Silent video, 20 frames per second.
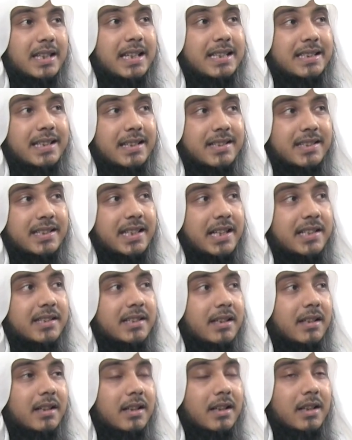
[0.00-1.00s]
It just takes
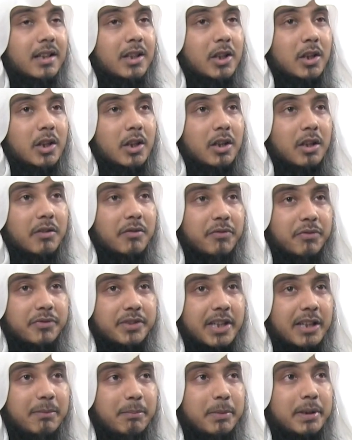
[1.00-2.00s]

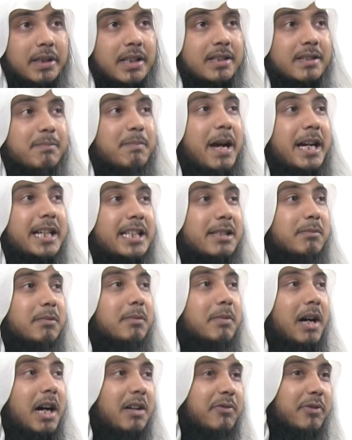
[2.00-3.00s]
10 minutes,
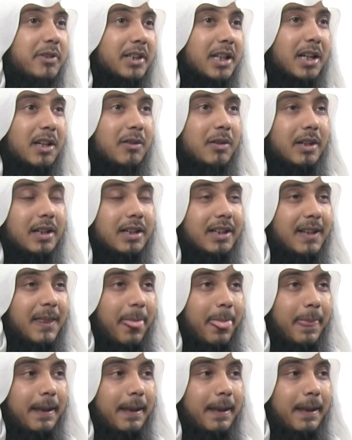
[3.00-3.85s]
maximum half an hour